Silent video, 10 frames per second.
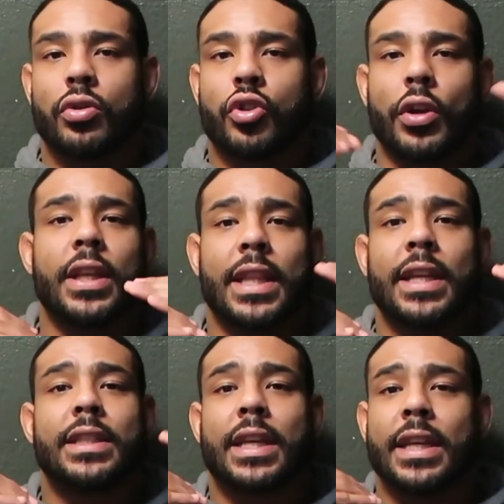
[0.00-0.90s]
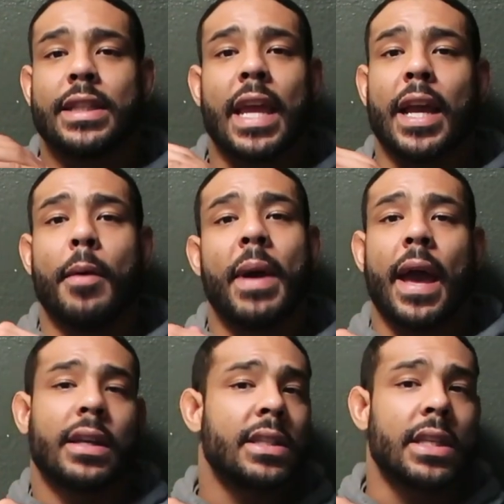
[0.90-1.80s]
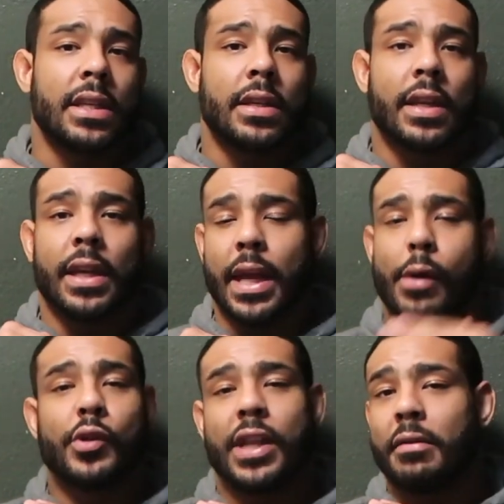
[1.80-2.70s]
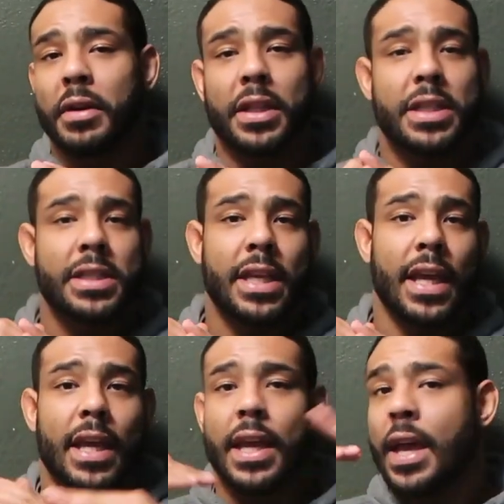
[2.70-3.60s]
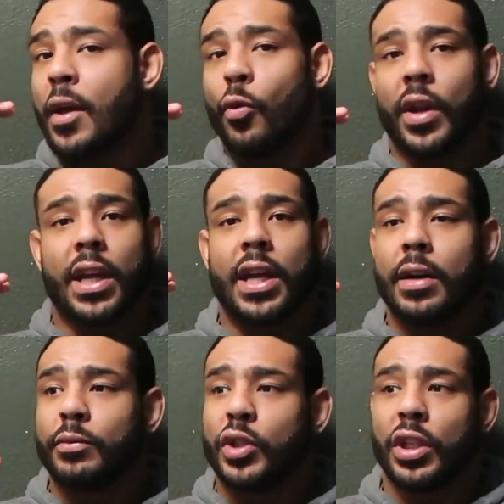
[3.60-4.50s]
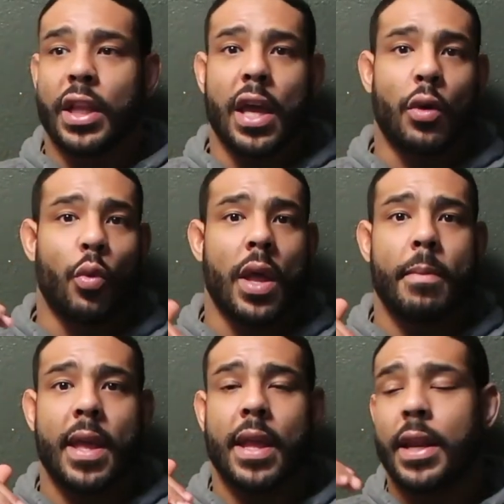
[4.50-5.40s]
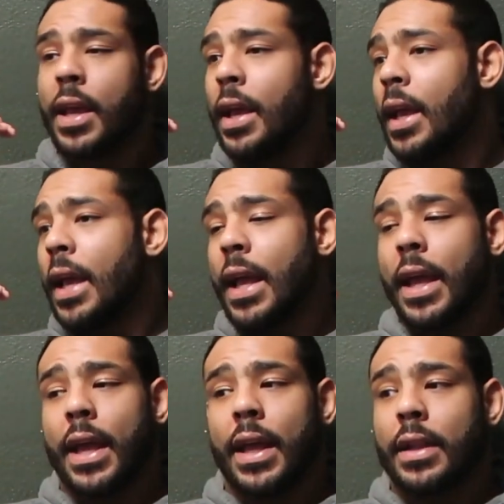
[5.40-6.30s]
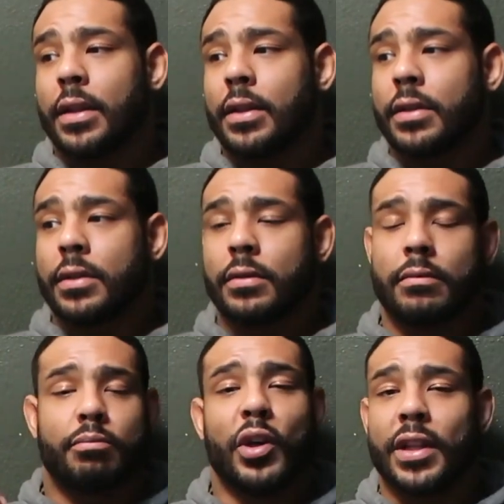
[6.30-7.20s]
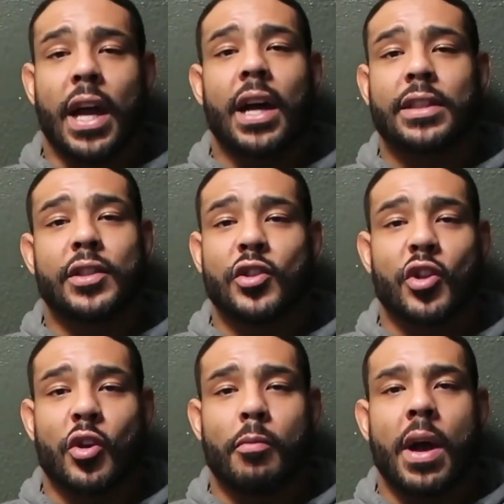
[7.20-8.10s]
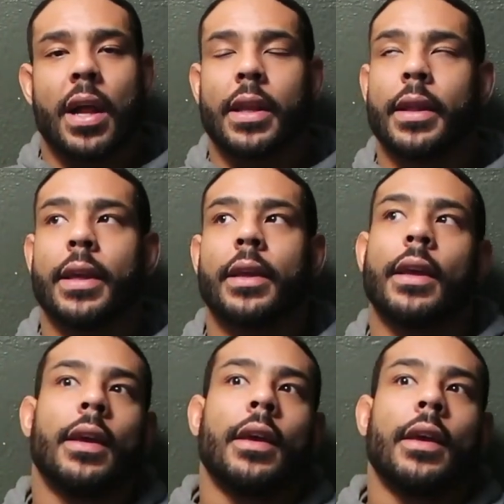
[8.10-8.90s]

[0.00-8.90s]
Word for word: certain things can take a back seat. And I would definitely say when it comes to like women and putting toxins in your body, like